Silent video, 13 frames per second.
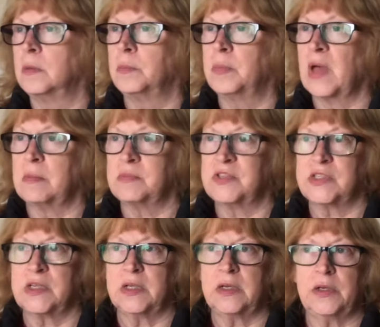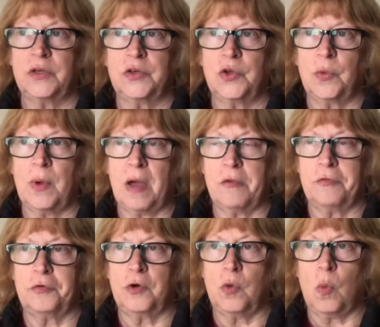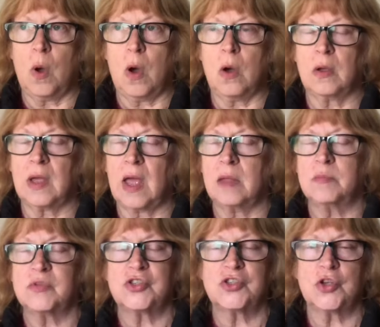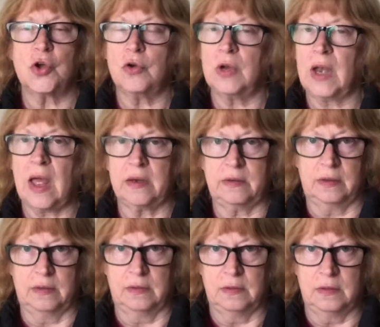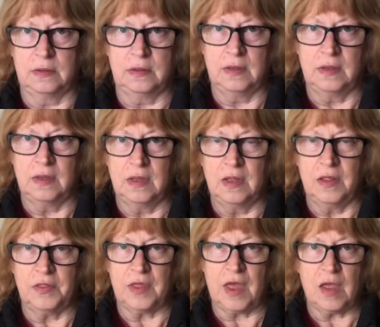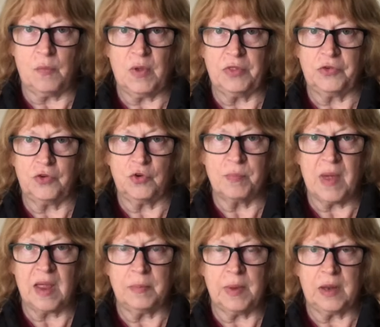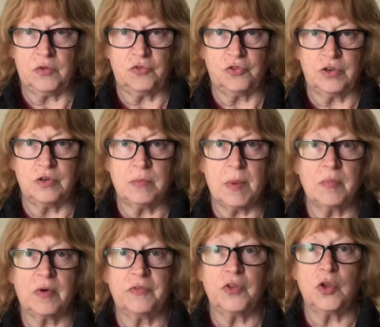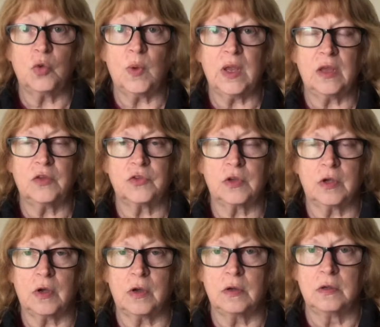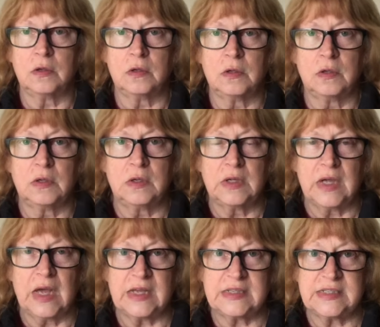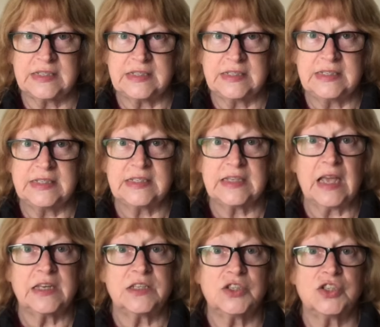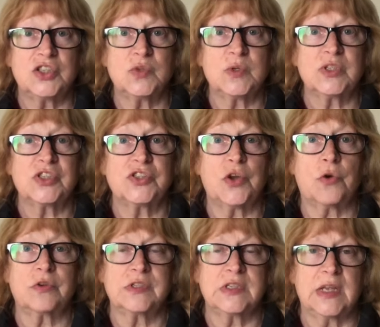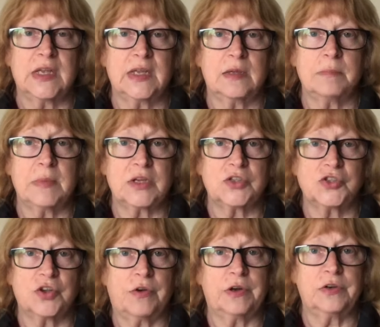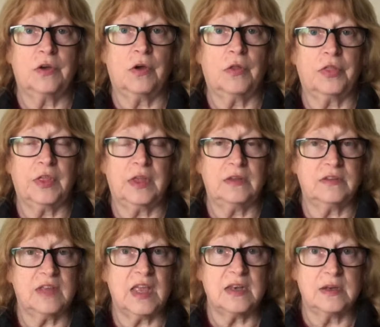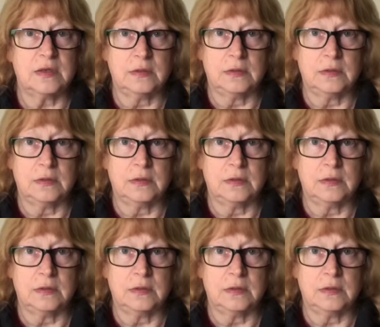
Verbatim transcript: but I'm certainly going to go out for a walk. I'm so glad that I went through my pantry. Do you remember a few weeks ago I decided to do a stock take and make sure I'd got things in